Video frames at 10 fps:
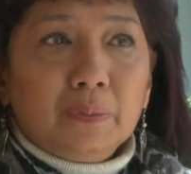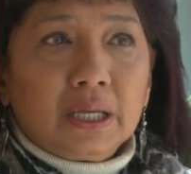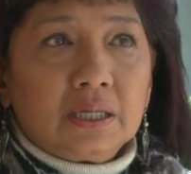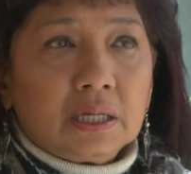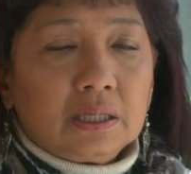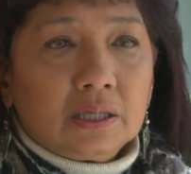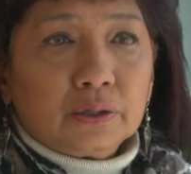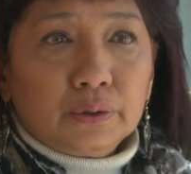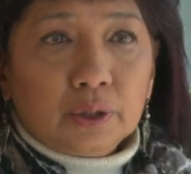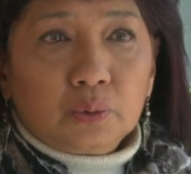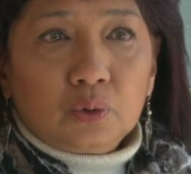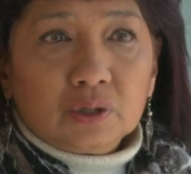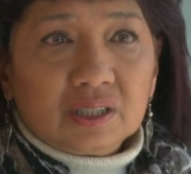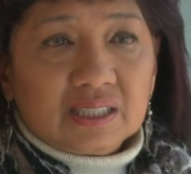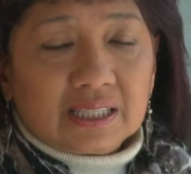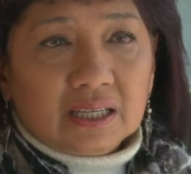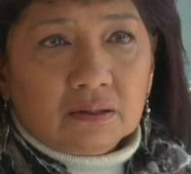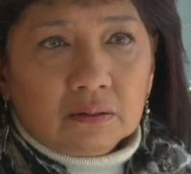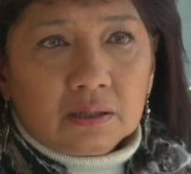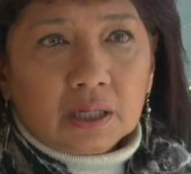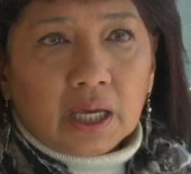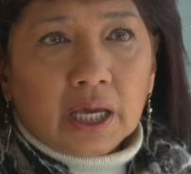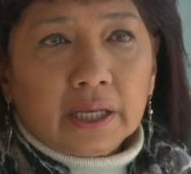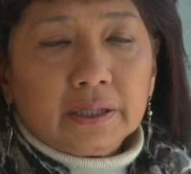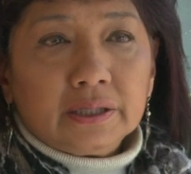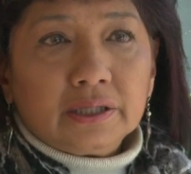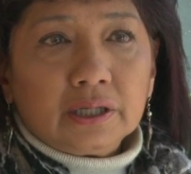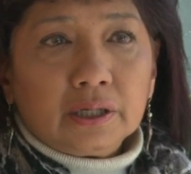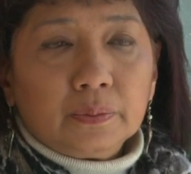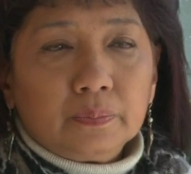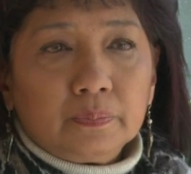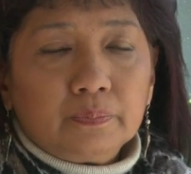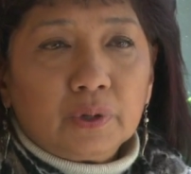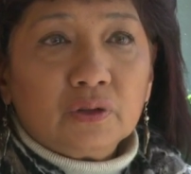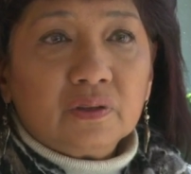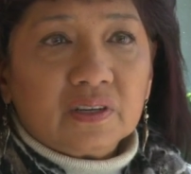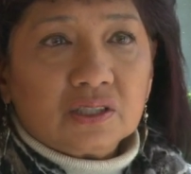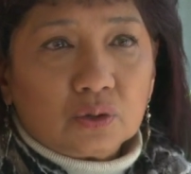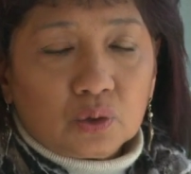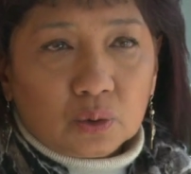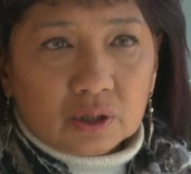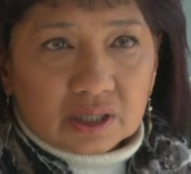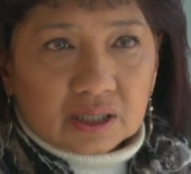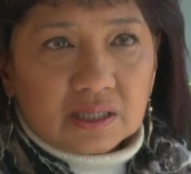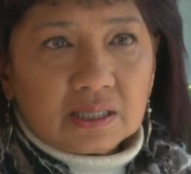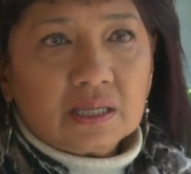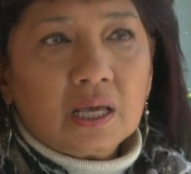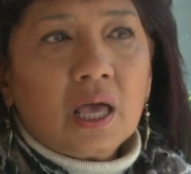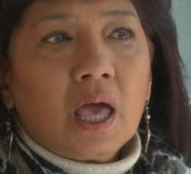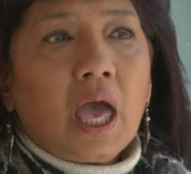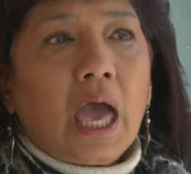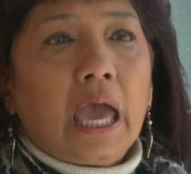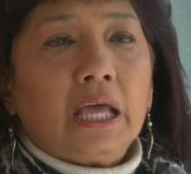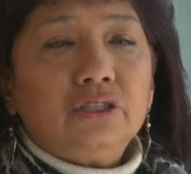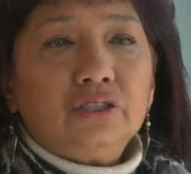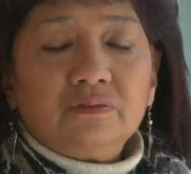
met at the Good Hope Quilters Guild, and both of us are quilters, and she